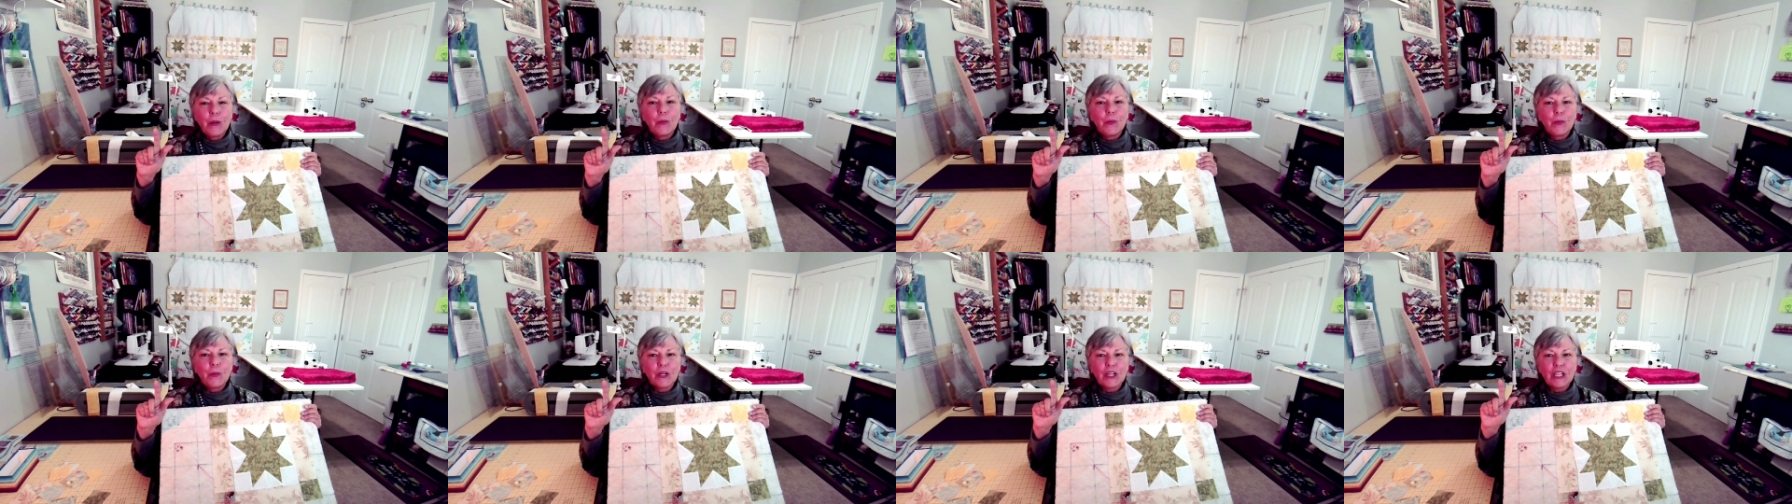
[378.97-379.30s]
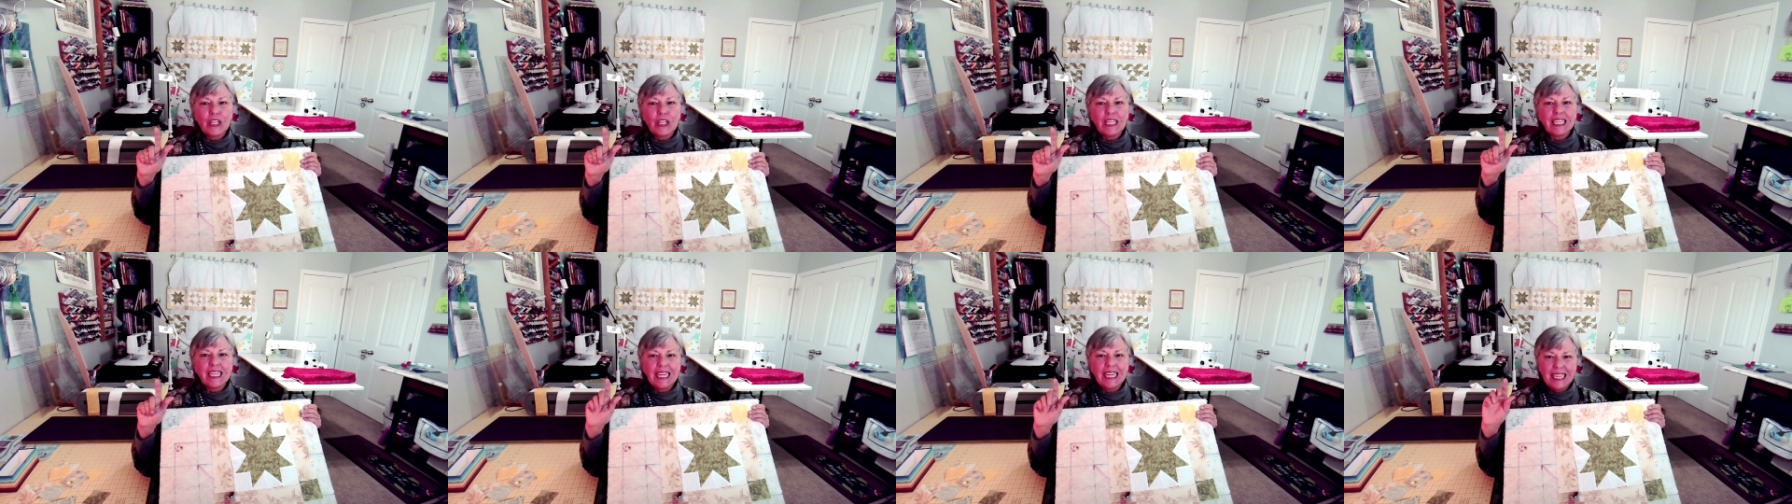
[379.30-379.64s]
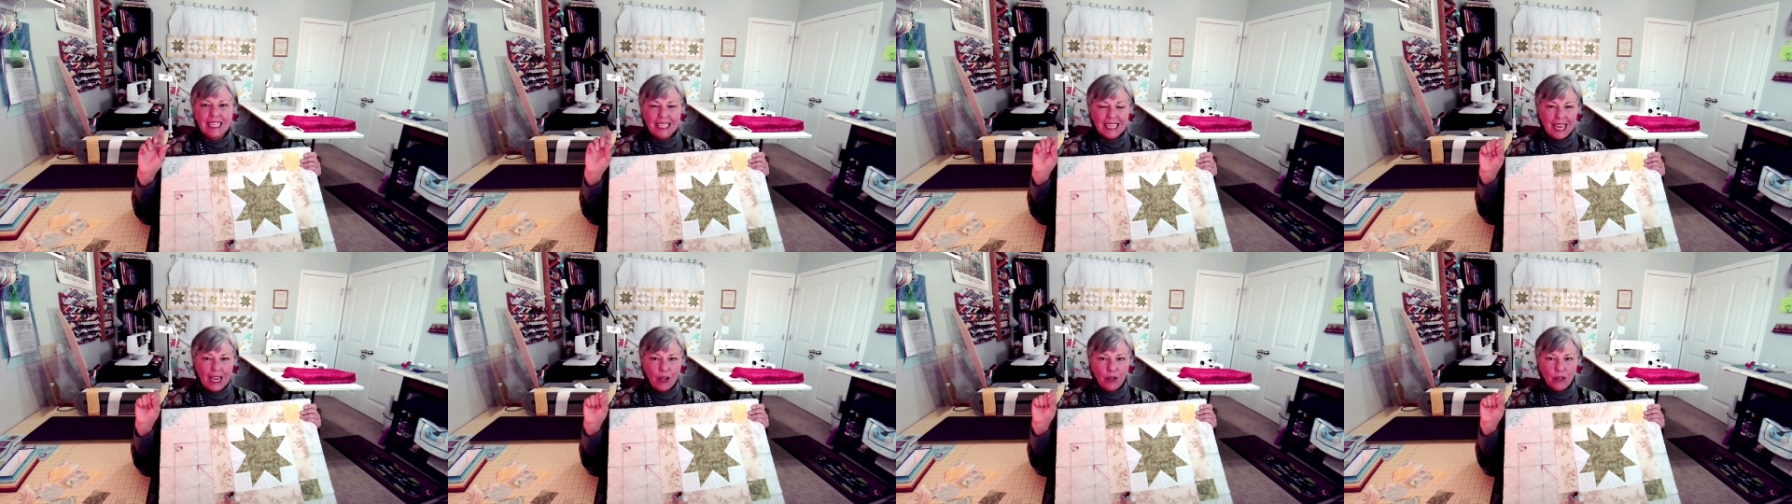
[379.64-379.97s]
We're going to
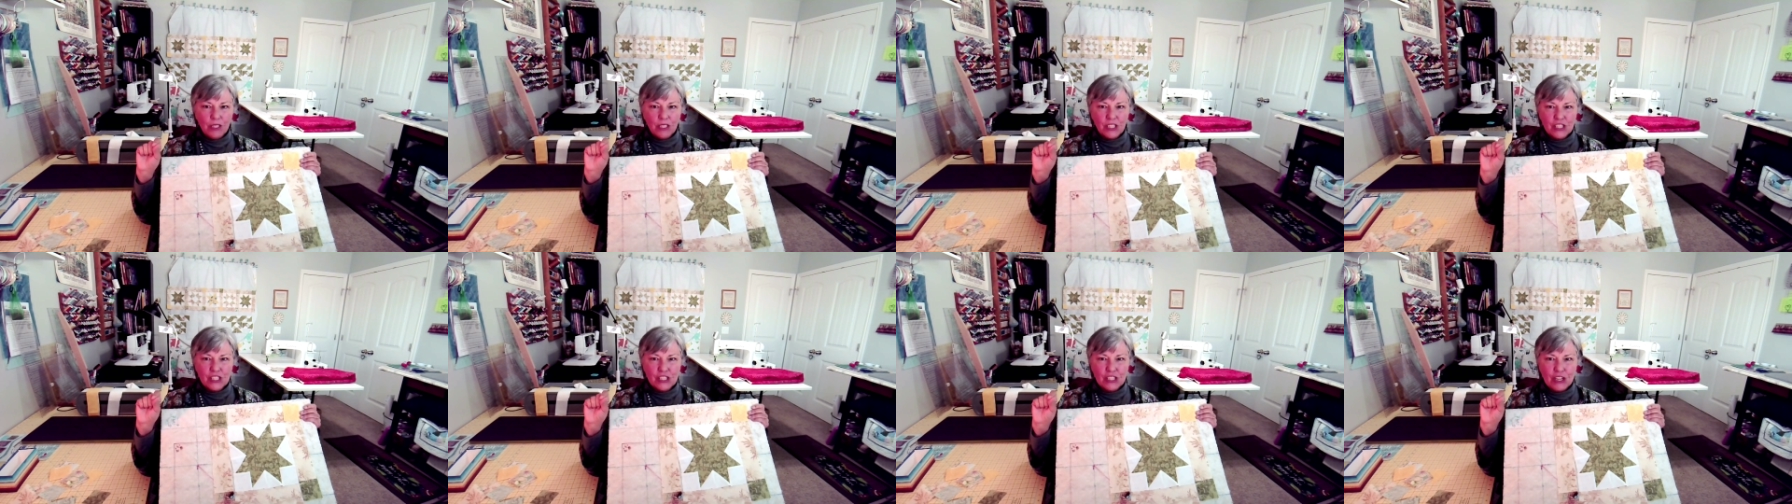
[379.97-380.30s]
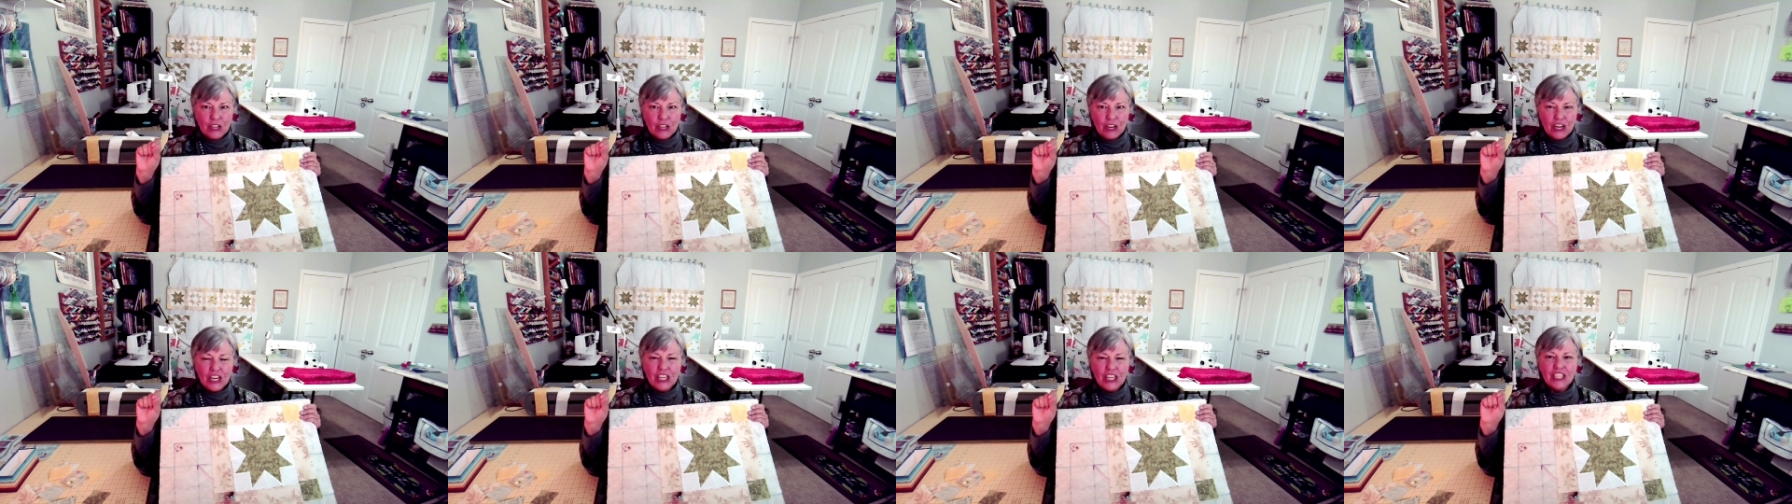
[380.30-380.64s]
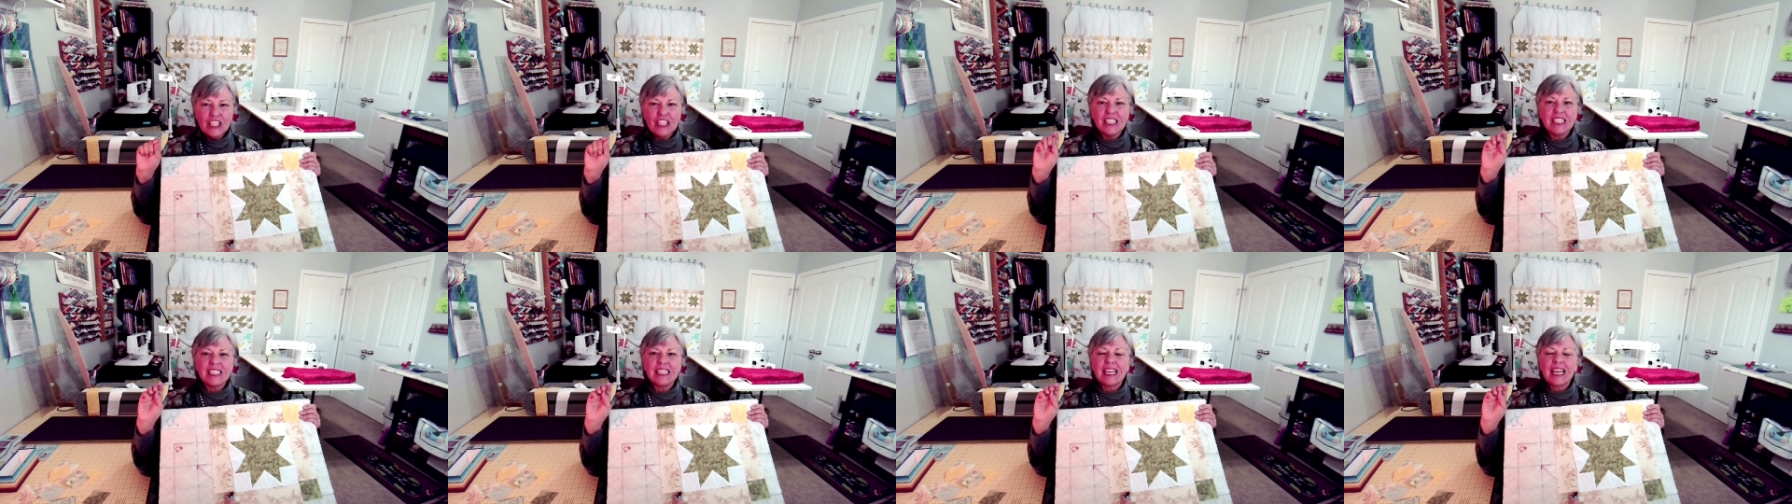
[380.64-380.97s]
cut out
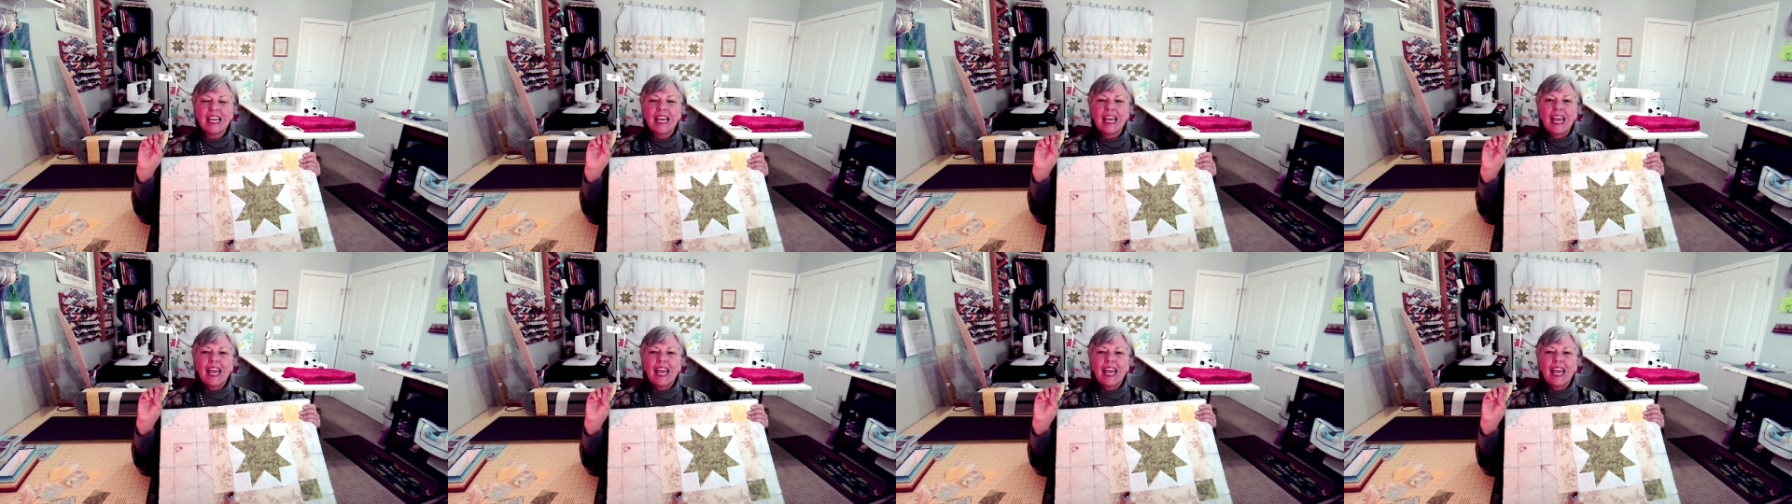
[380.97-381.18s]
stars